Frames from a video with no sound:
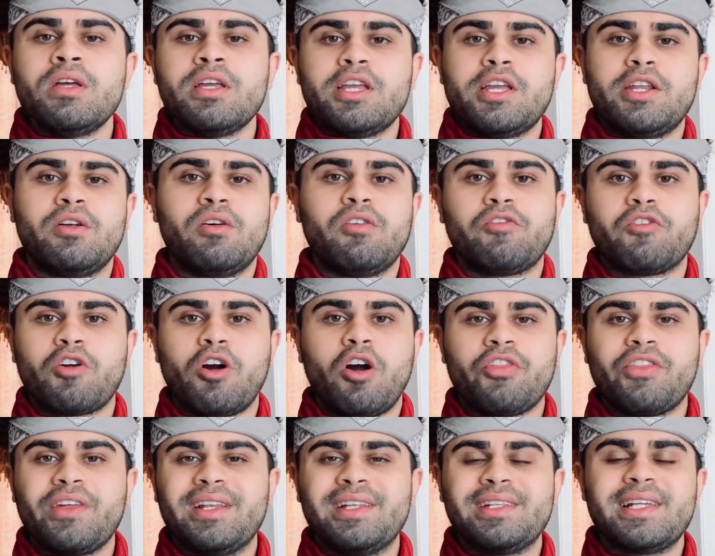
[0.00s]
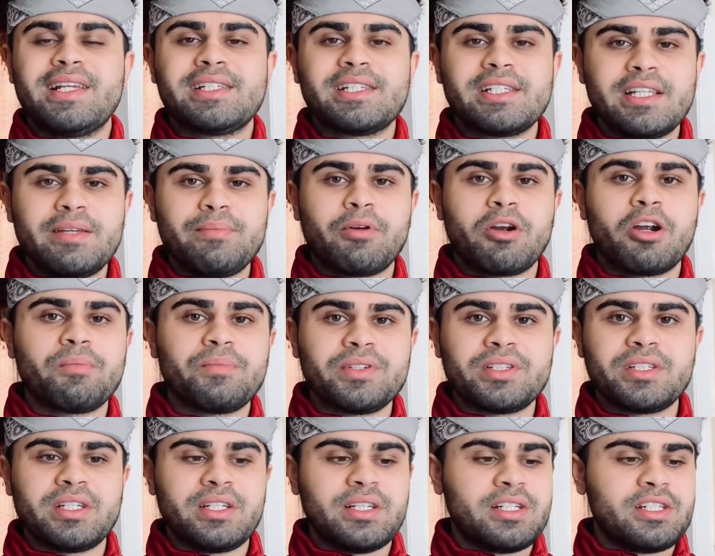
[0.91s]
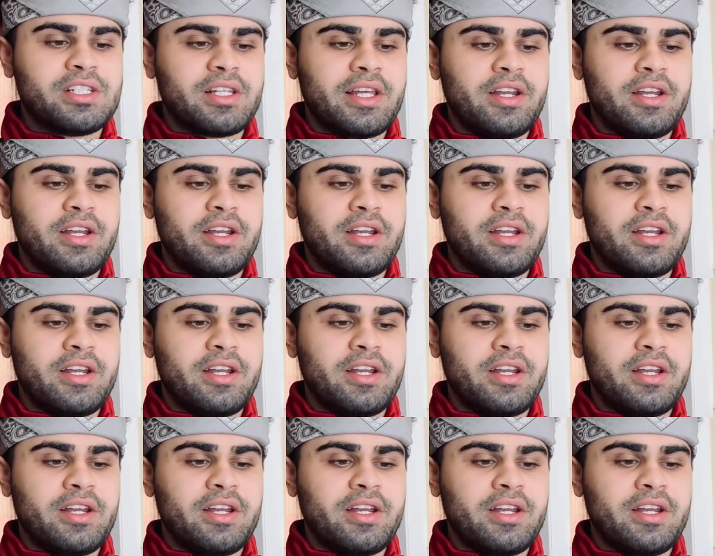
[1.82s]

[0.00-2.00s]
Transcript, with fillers: you know, for authenticity purposes.